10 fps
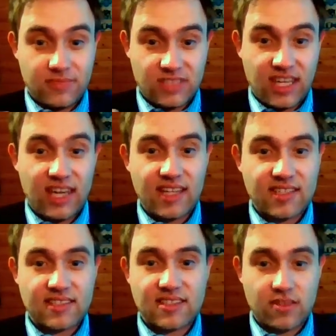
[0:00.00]

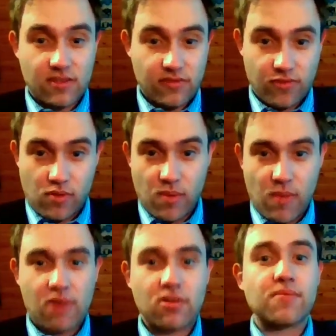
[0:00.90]
kids from
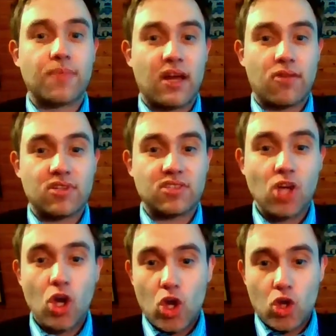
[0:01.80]
American parents
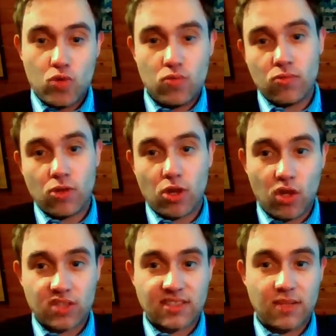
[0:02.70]
who
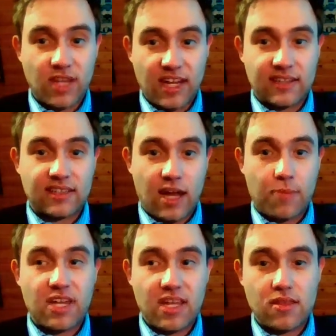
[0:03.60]
lost them and ended
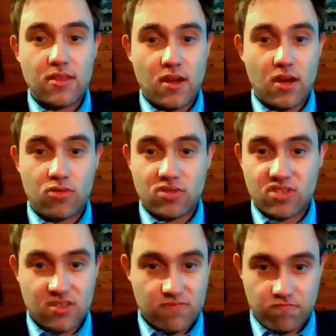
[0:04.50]
up in
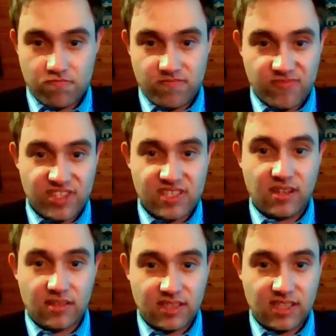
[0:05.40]
those
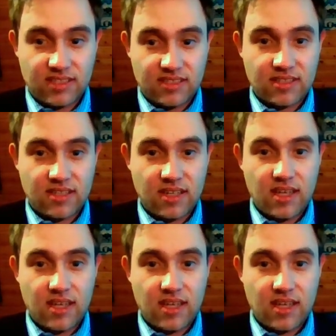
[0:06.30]
facilities.